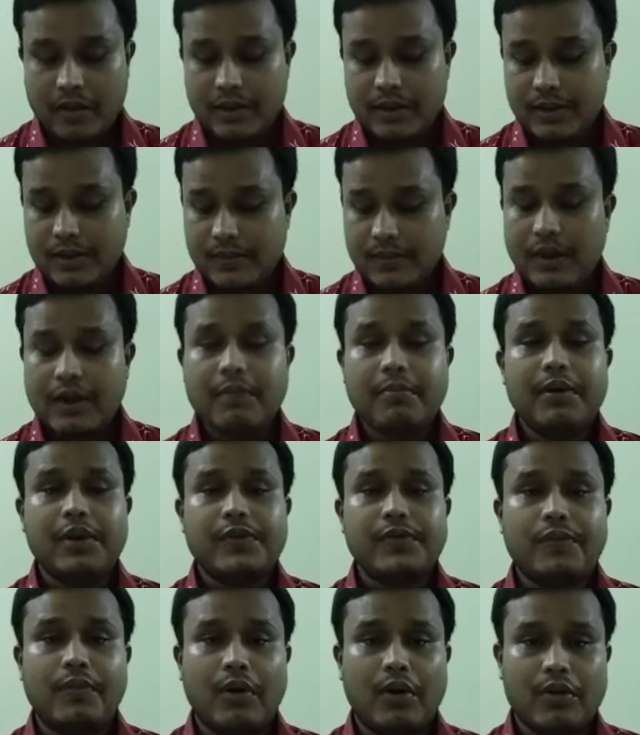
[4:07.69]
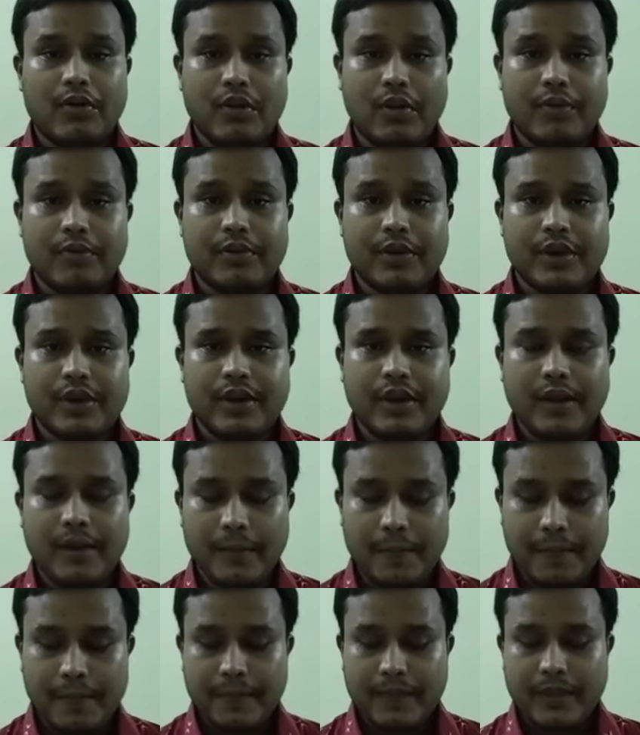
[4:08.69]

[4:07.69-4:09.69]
is very much fond of reading,